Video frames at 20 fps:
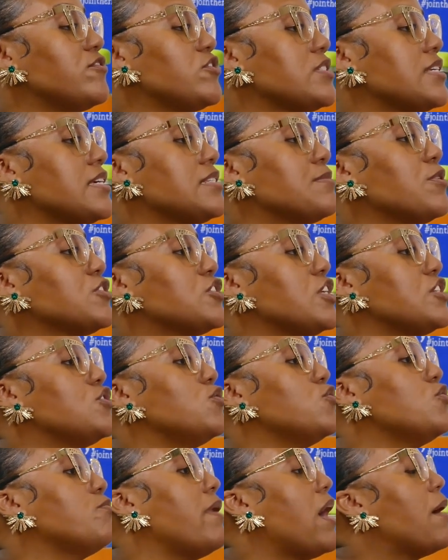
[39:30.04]
just as much as you
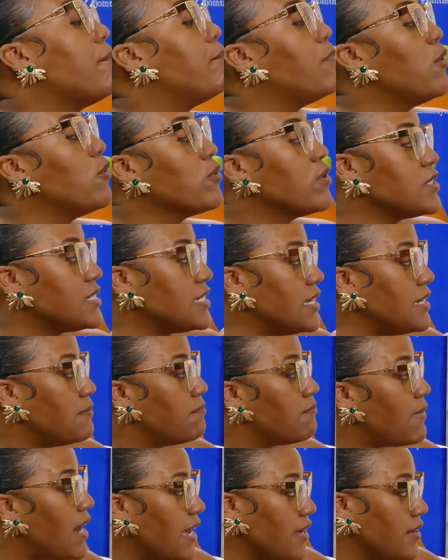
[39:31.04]
would be a bonus in
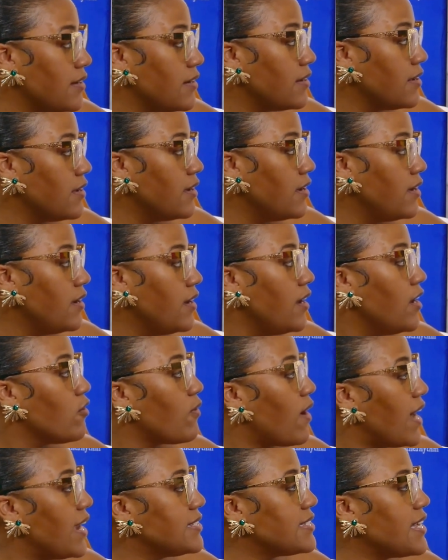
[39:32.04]
mine.
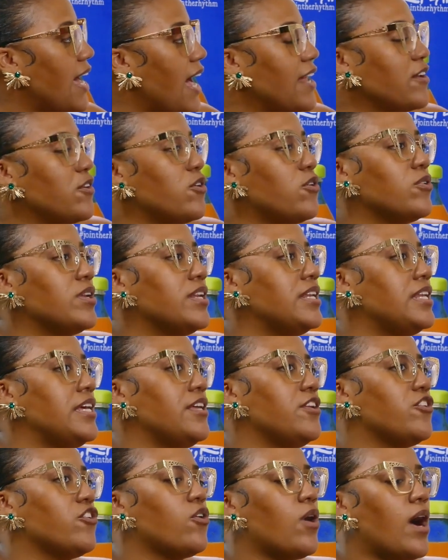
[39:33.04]
right? I don't
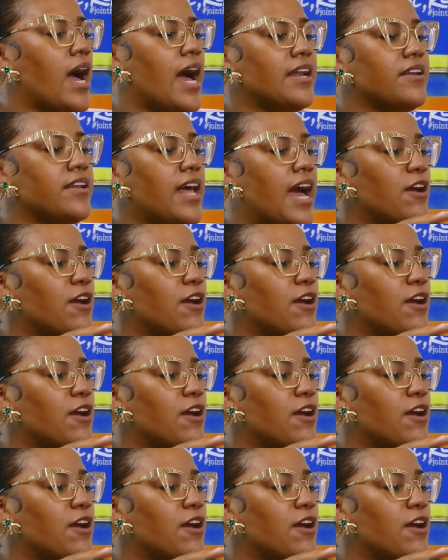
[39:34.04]
need you right